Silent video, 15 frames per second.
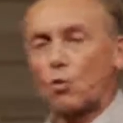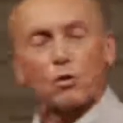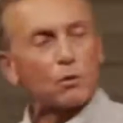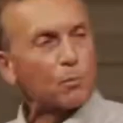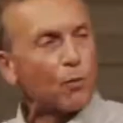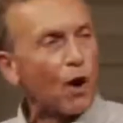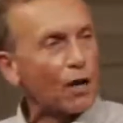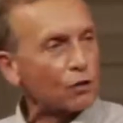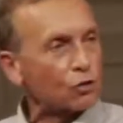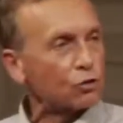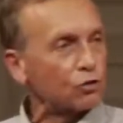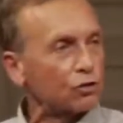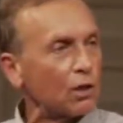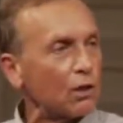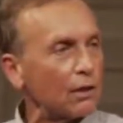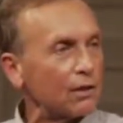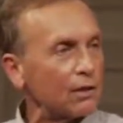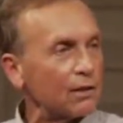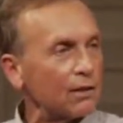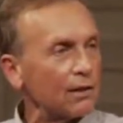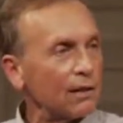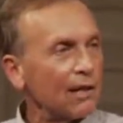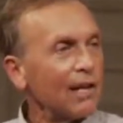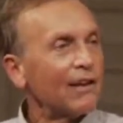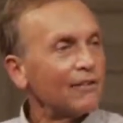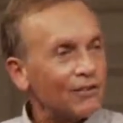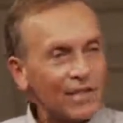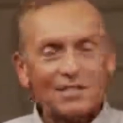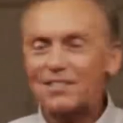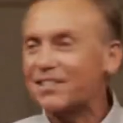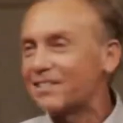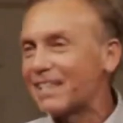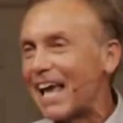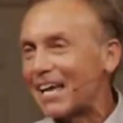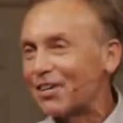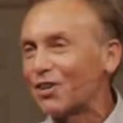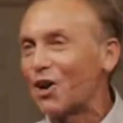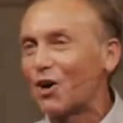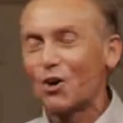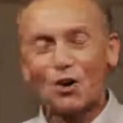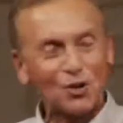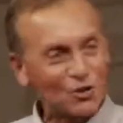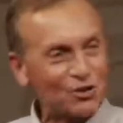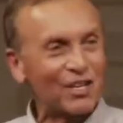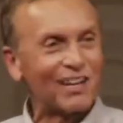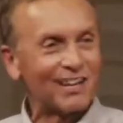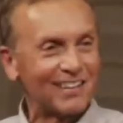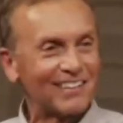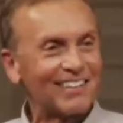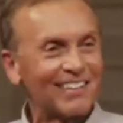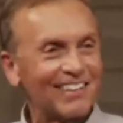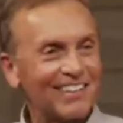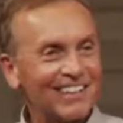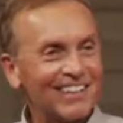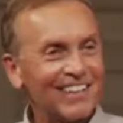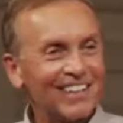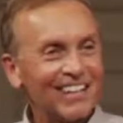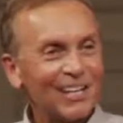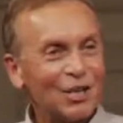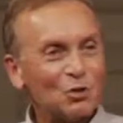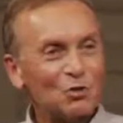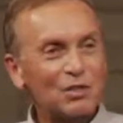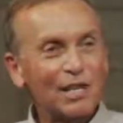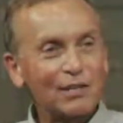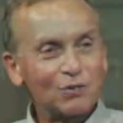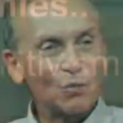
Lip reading: the story of the prodigal son? This is that younger son who